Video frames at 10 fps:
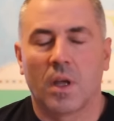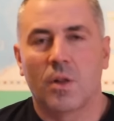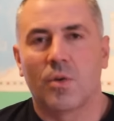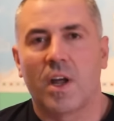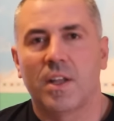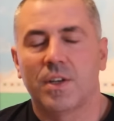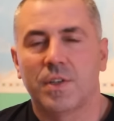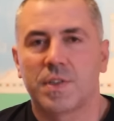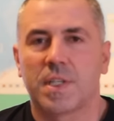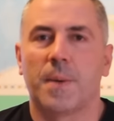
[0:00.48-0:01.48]
Hello
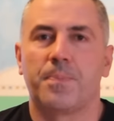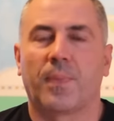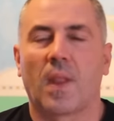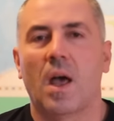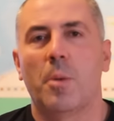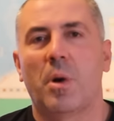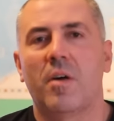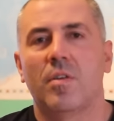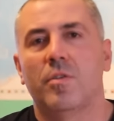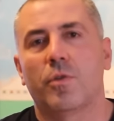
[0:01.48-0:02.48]
riders, I'm
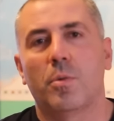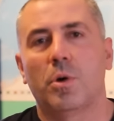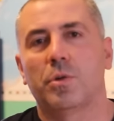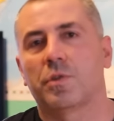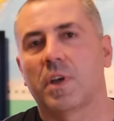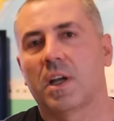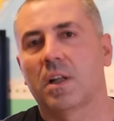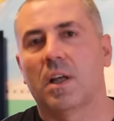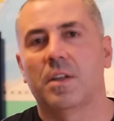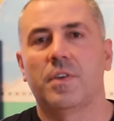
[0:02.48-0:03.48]
Pavlin from
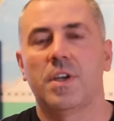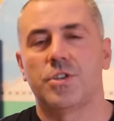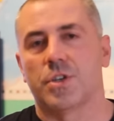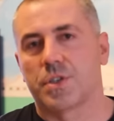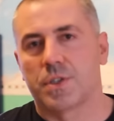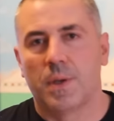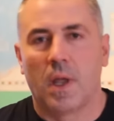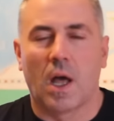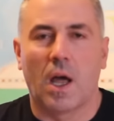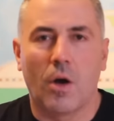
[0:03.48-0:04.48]
Motorcycle Adventures.
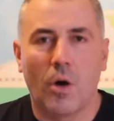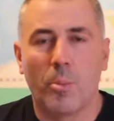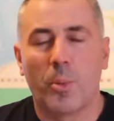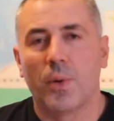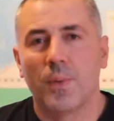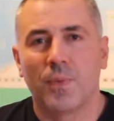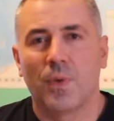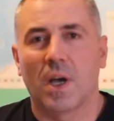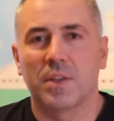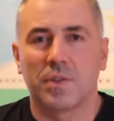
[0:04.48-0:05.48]
I hope
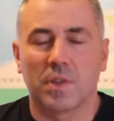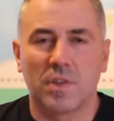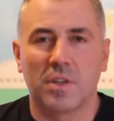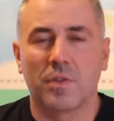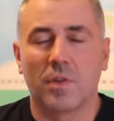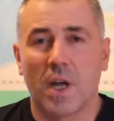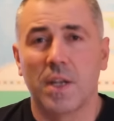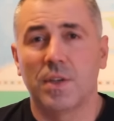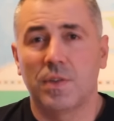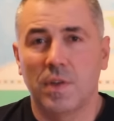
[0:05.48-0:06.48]
you had a successful
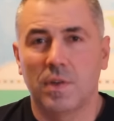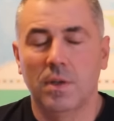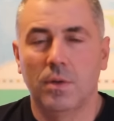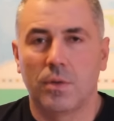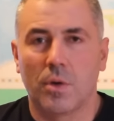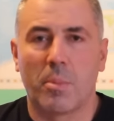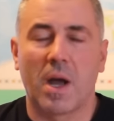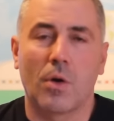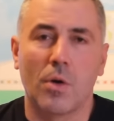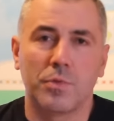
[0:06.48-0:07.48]
riding season, you're
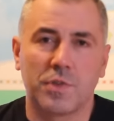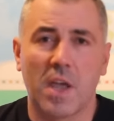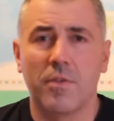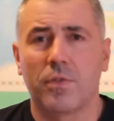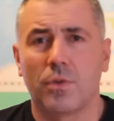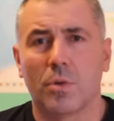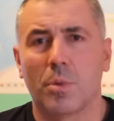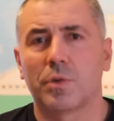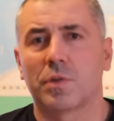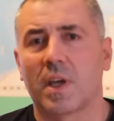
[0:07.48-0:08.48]
back home safe, your
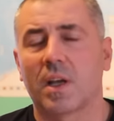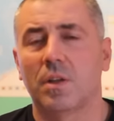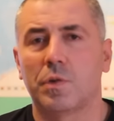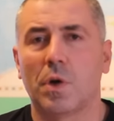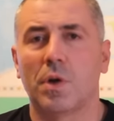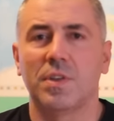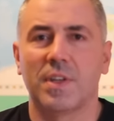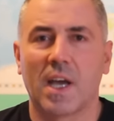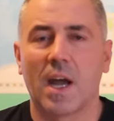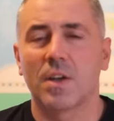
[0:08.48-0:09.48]
motorcycle is loaded
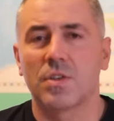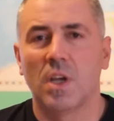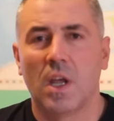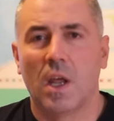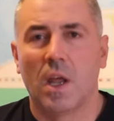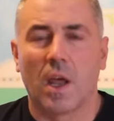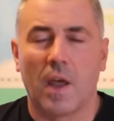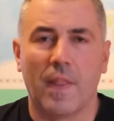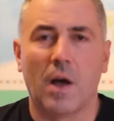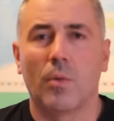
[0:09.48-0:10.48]
in the garage,
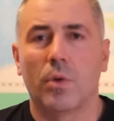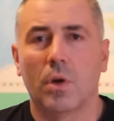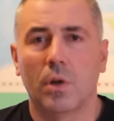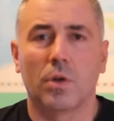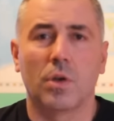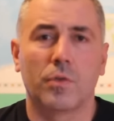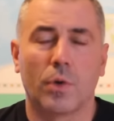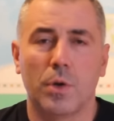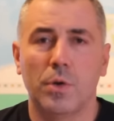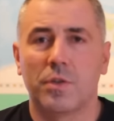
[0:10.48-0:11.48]
and now you're looking
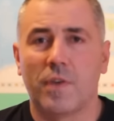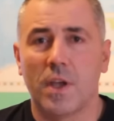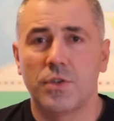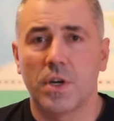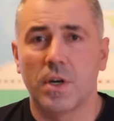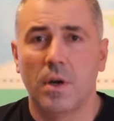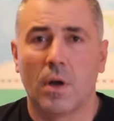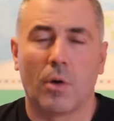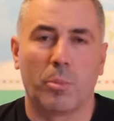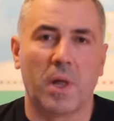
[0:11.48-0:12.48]
for a new adventure,
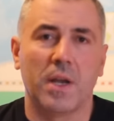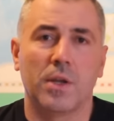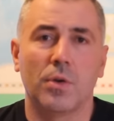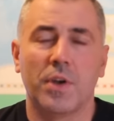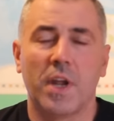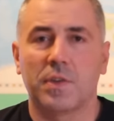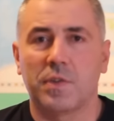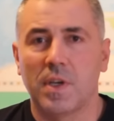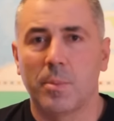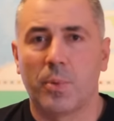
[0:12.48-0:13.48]
or planning your
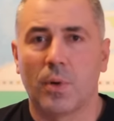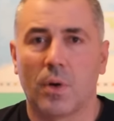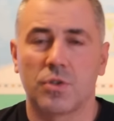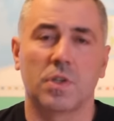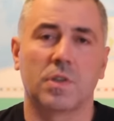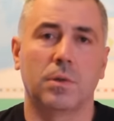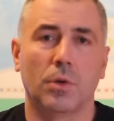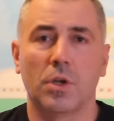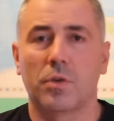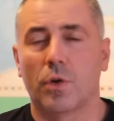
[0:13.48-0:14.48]
next trip, or just
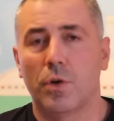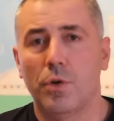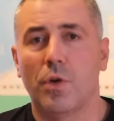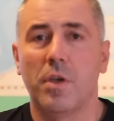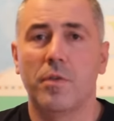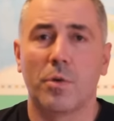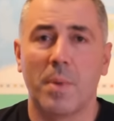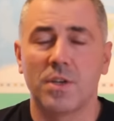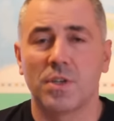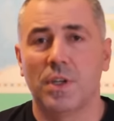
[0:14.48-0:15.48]
looking for a new
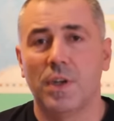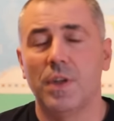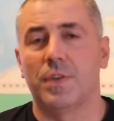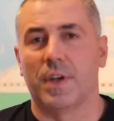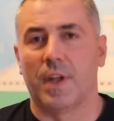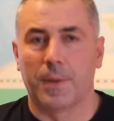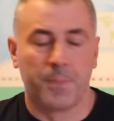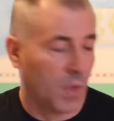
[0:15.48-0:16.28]
information in internet.